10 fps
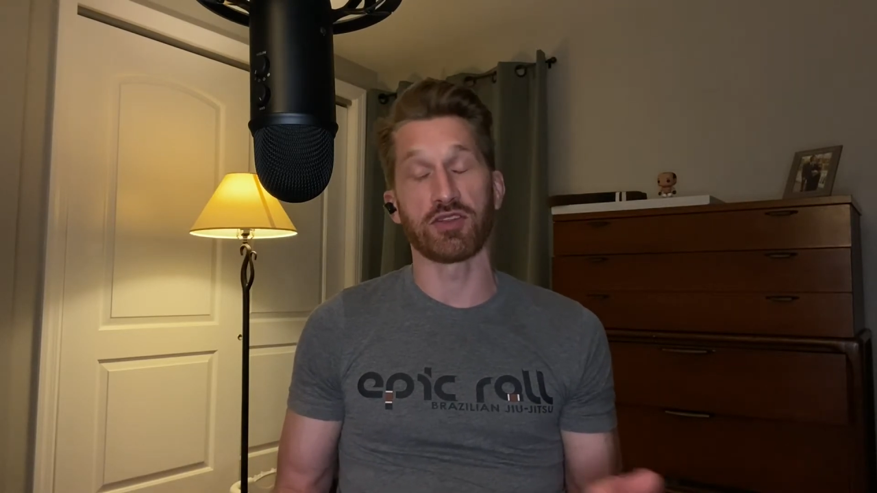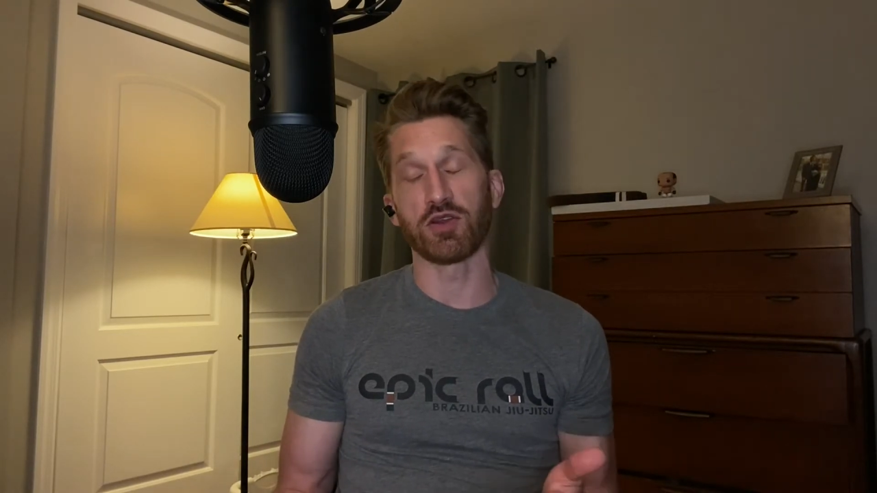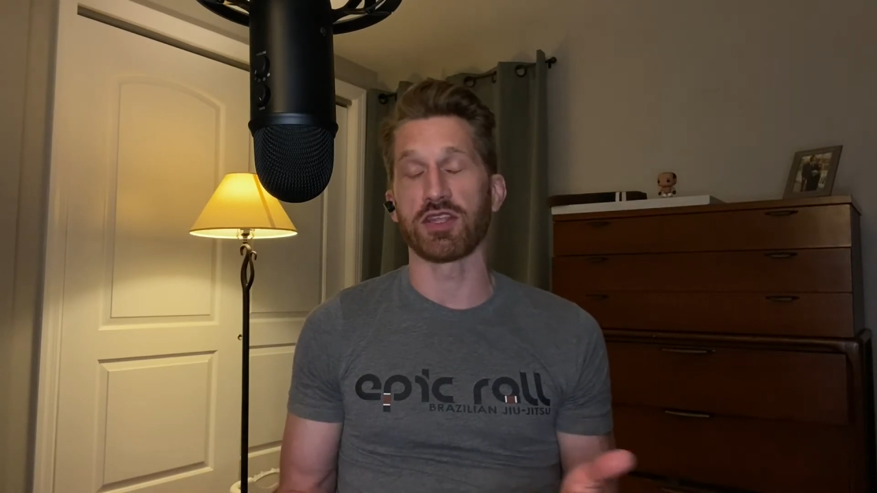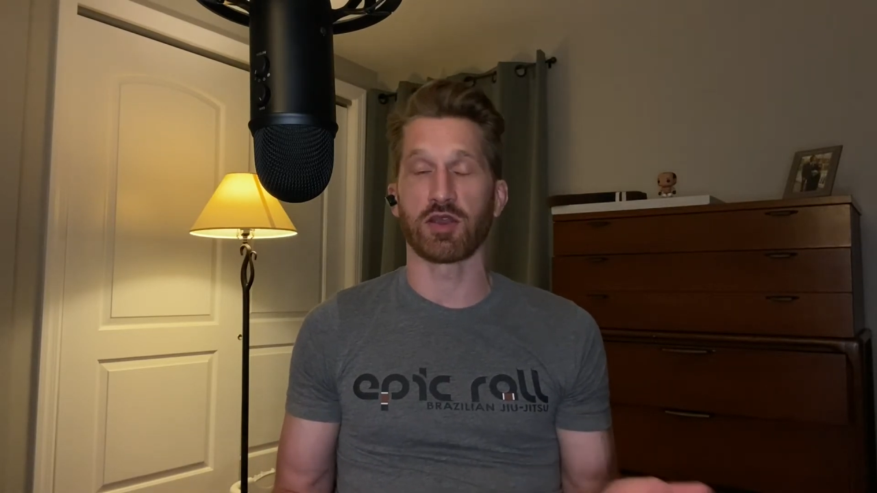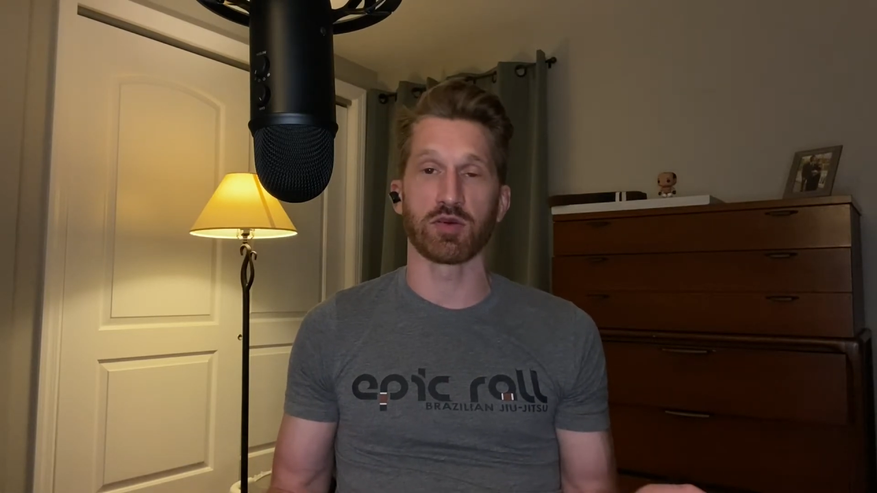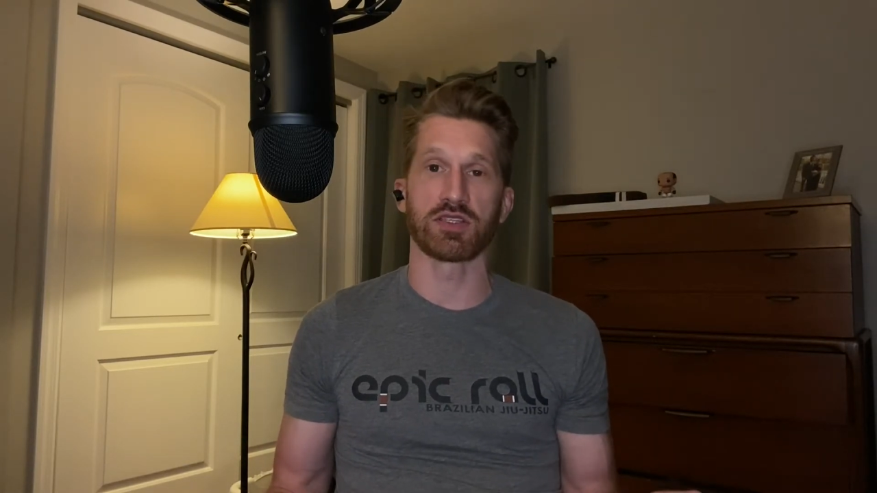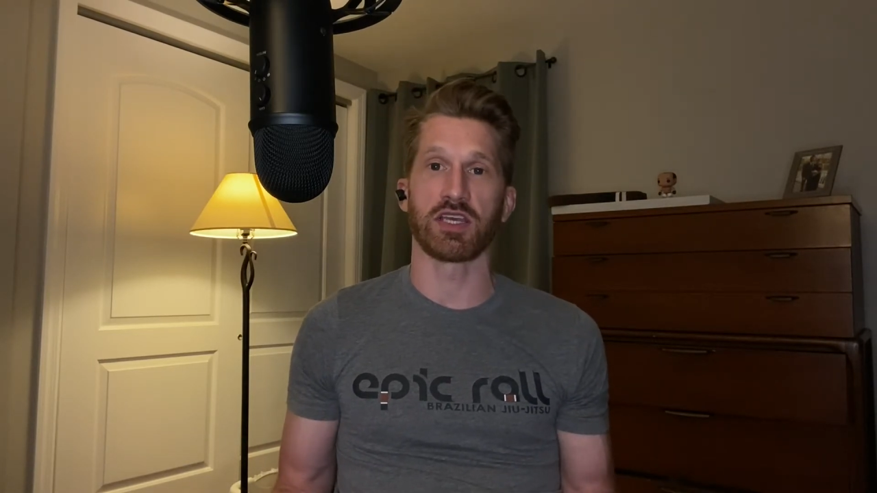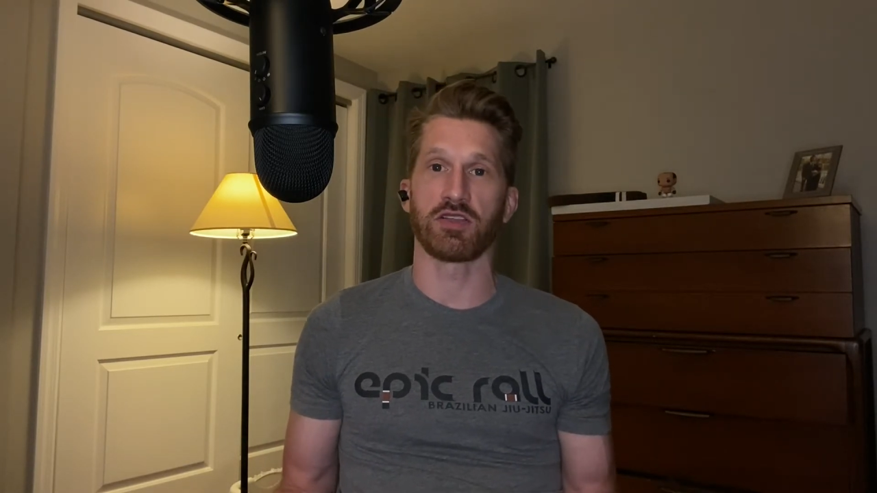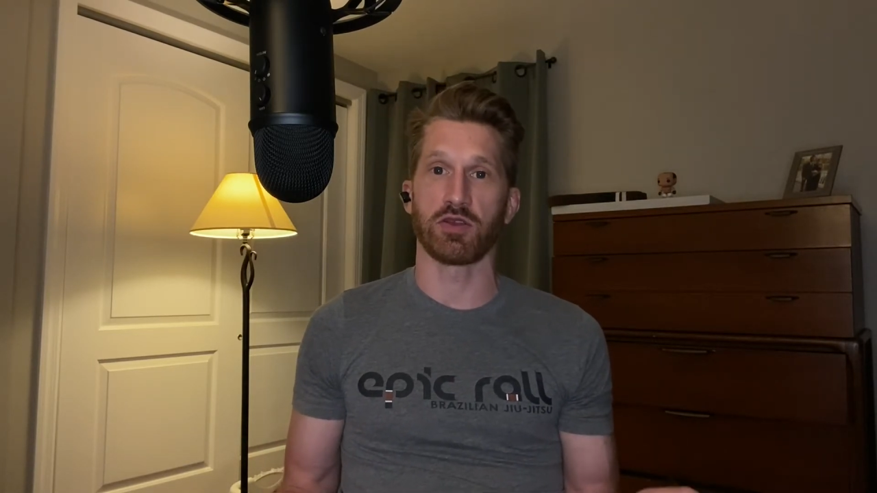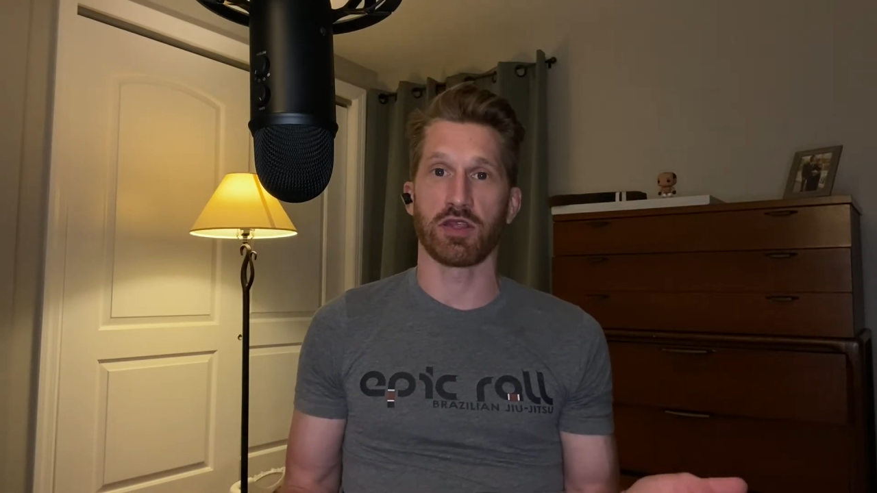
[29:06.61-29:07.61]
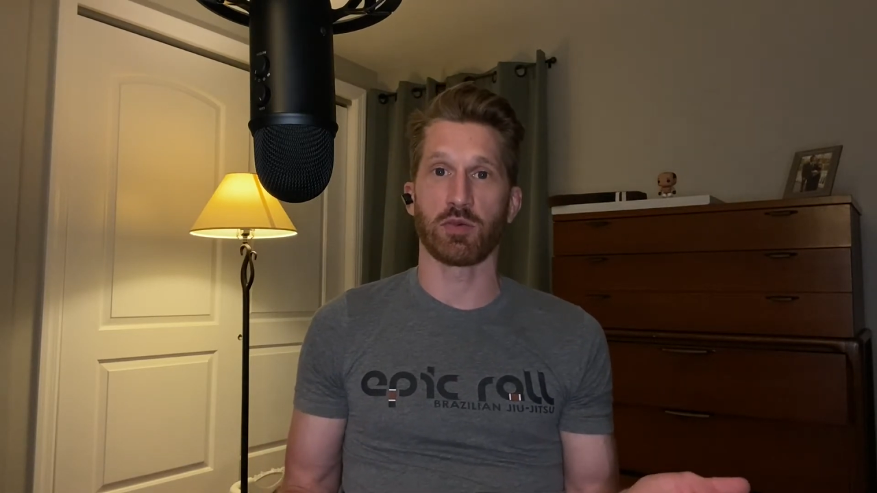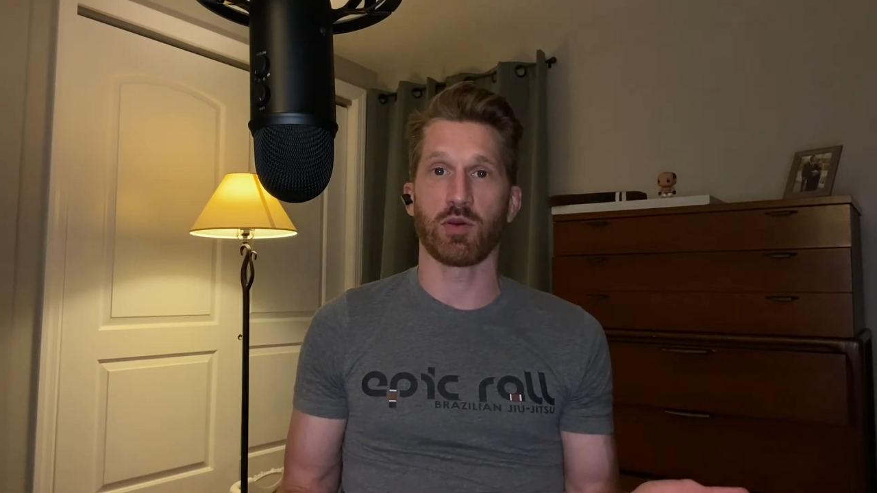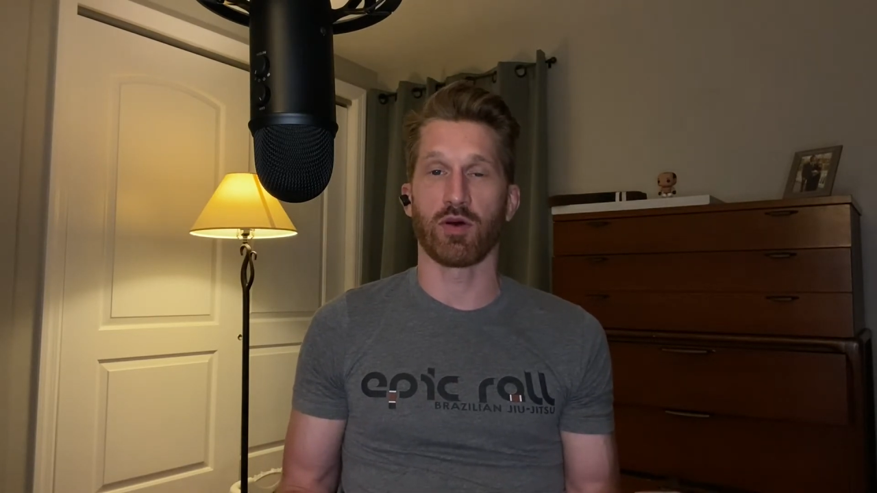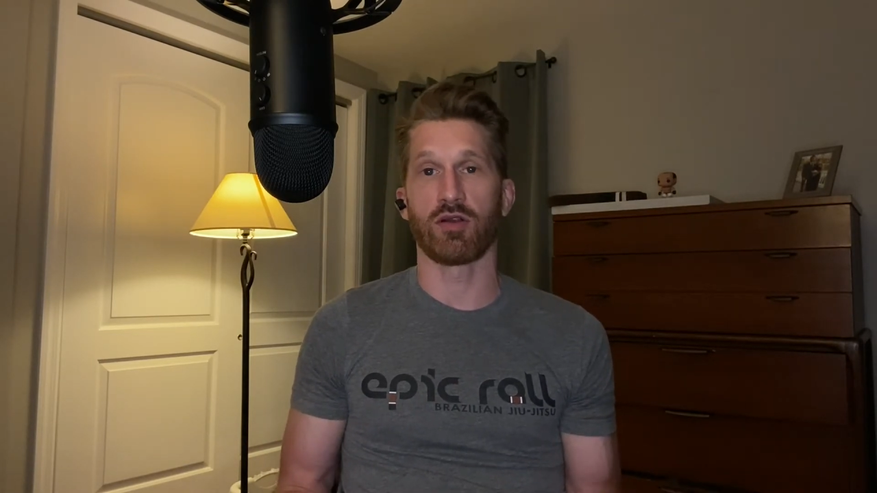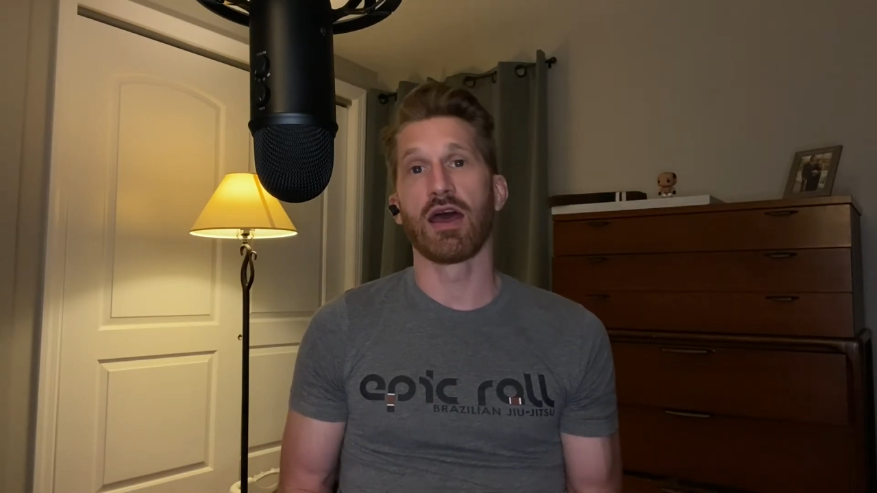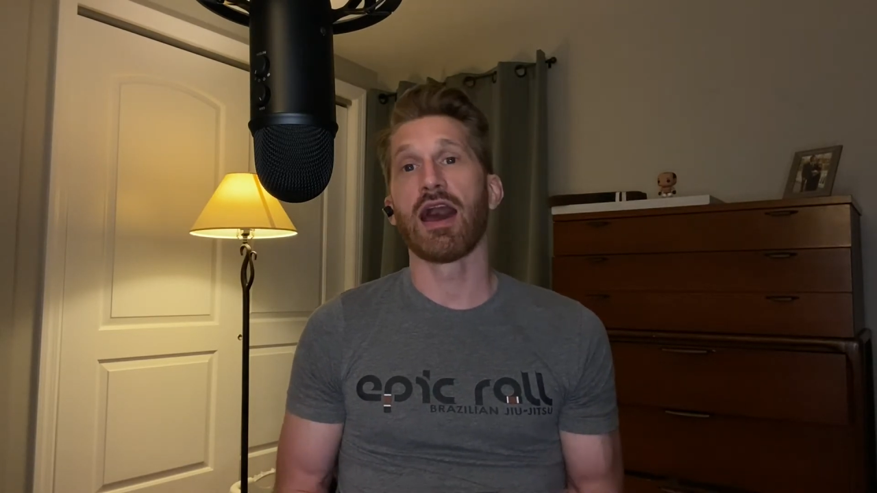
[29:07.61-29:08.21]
do you think we'll see it? Do you think we won't?